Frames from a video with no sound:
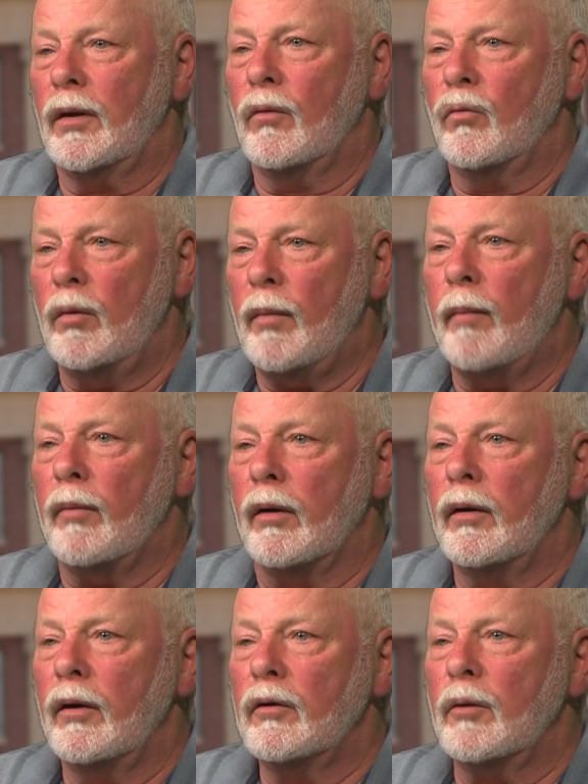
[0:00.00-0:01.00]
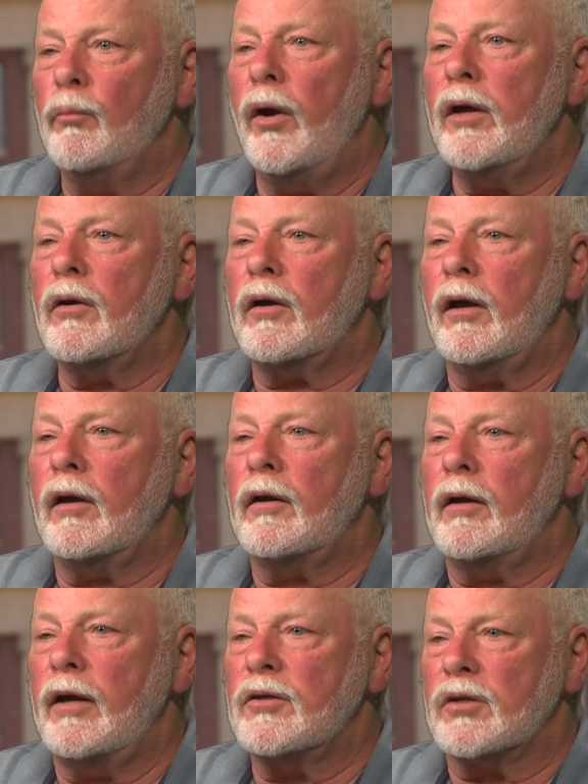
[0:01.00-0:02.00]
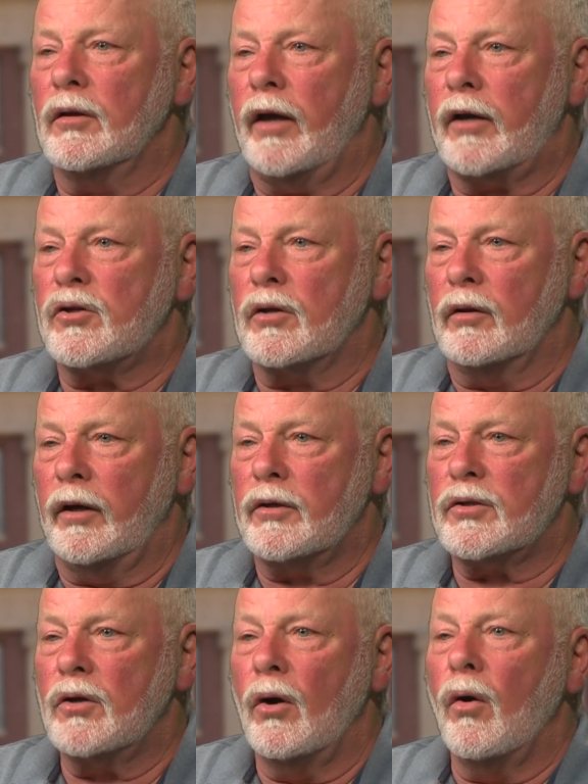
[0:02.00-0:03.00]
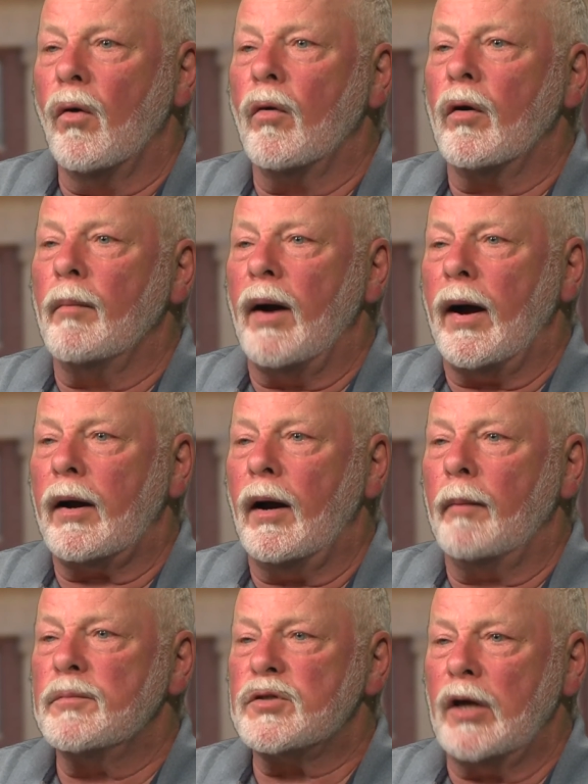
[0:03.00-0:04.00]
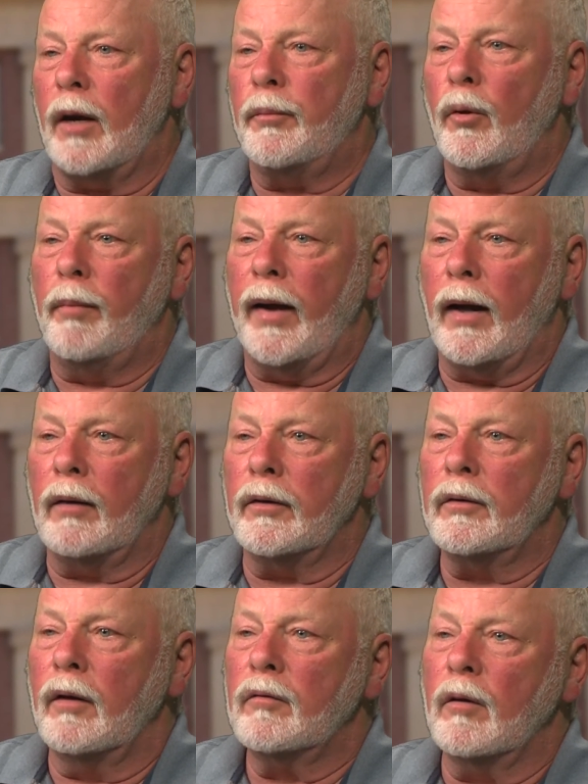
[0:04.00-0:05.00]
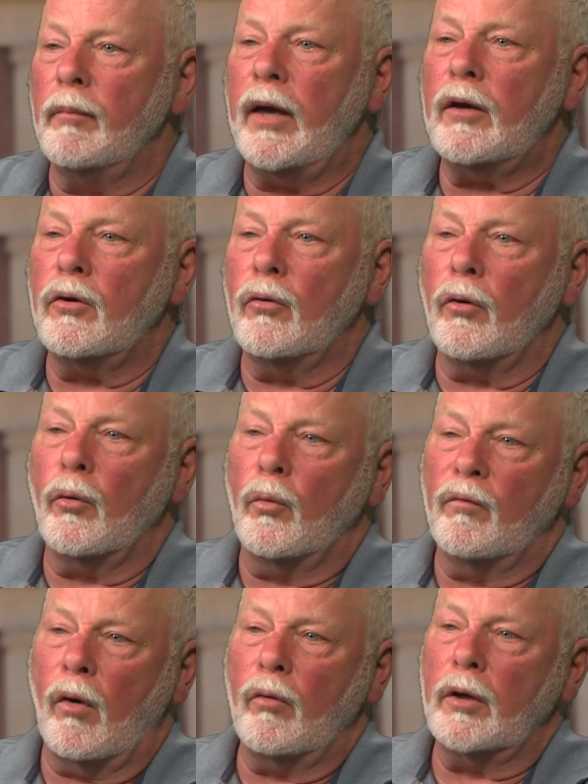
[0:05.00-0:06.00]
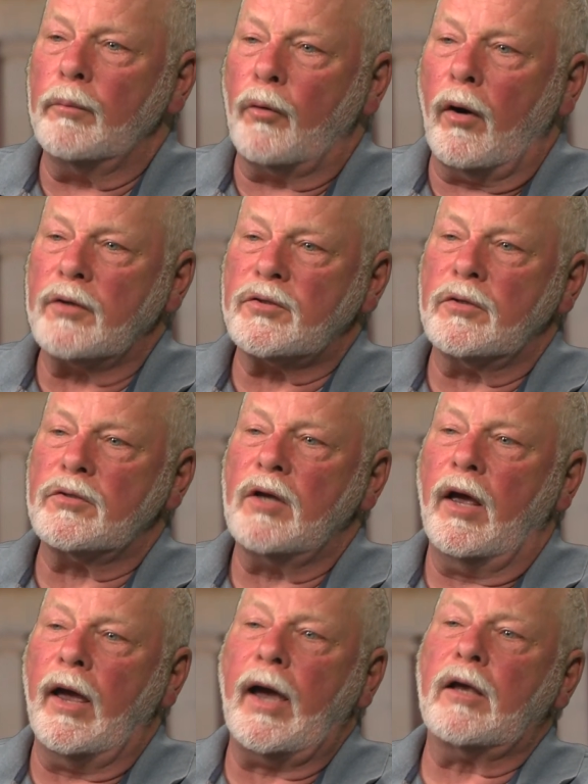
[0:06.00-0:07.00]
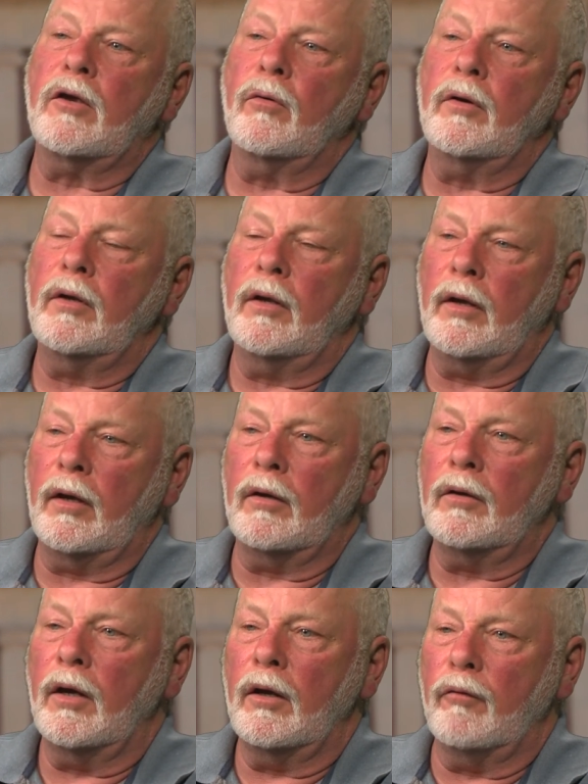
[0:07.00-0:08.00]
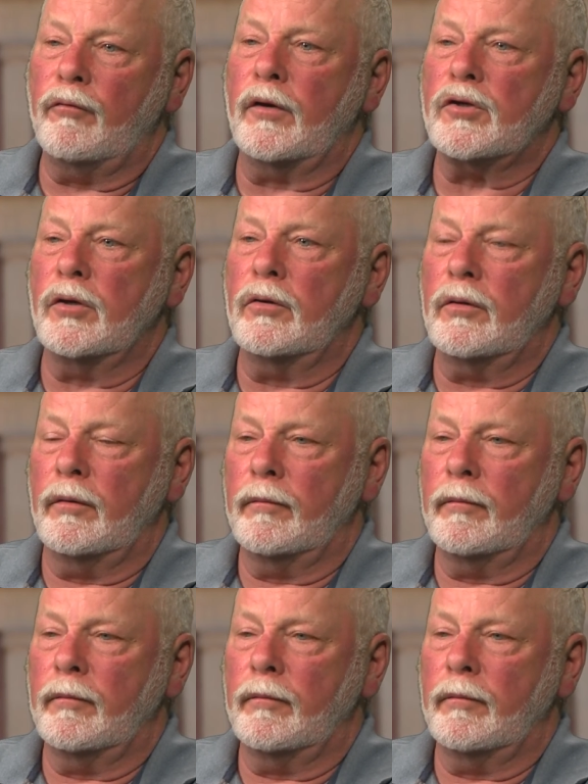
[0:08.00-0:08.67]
Remember to bring your candidate selection list or a mock-up sample ballot to make your voting process accurate and efficient.